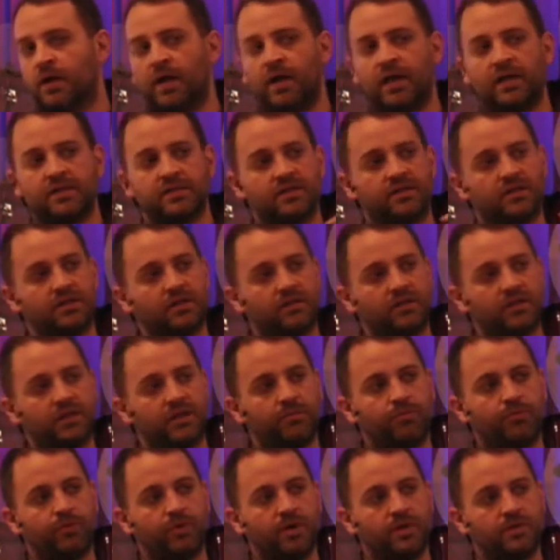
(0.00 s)
And it's
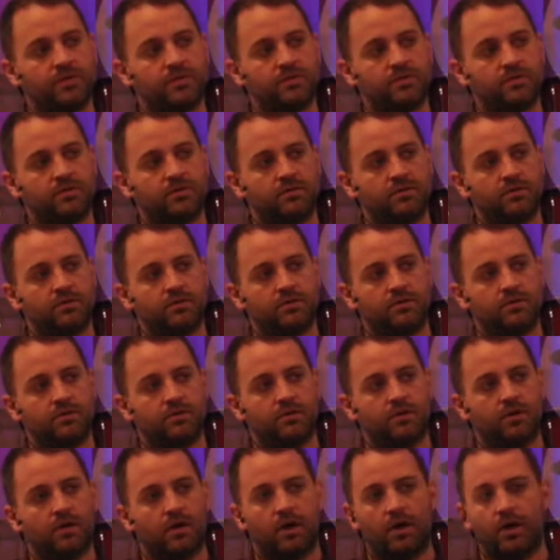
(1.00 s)
deliberate
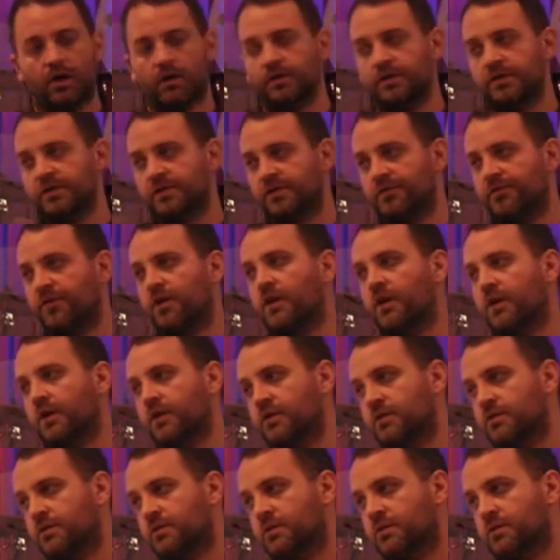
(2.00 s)
hardness of
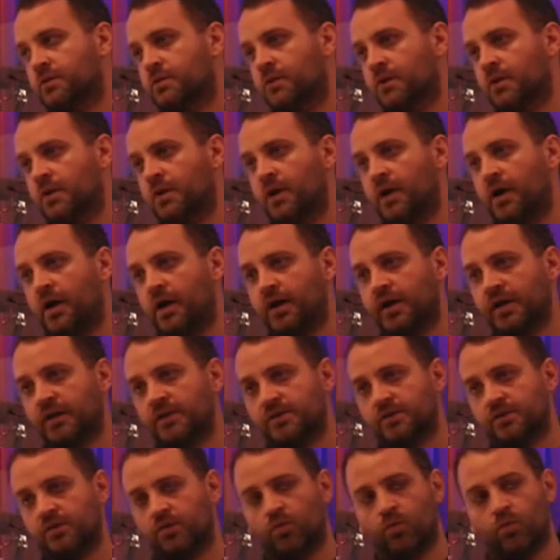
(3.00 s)
heart
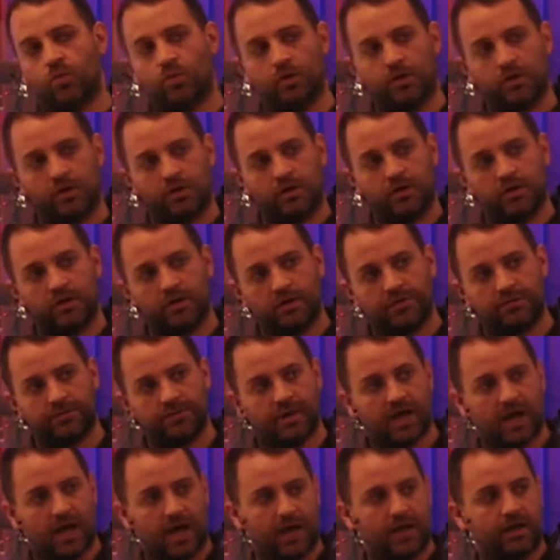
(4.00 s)
against the work of
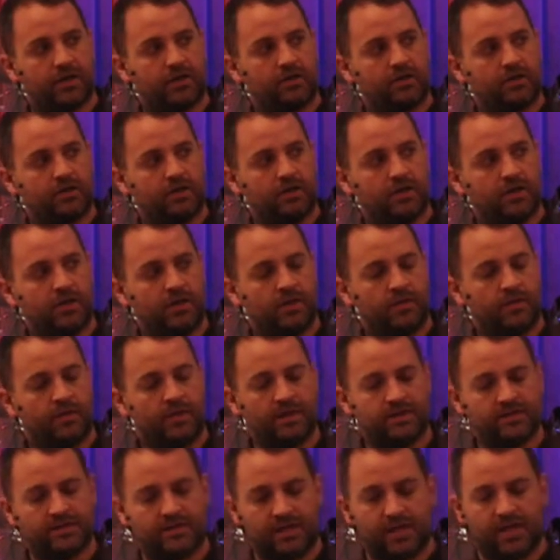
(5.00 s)
God
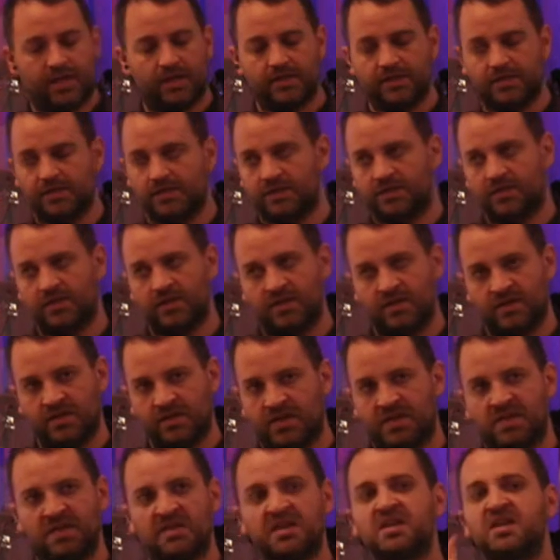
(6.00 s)
that says,
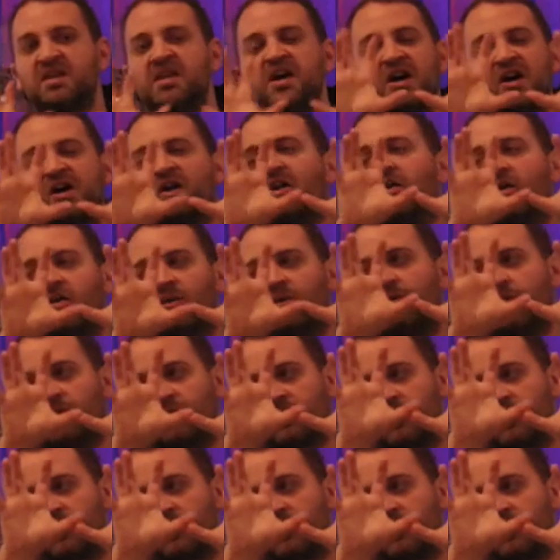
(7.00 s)
no.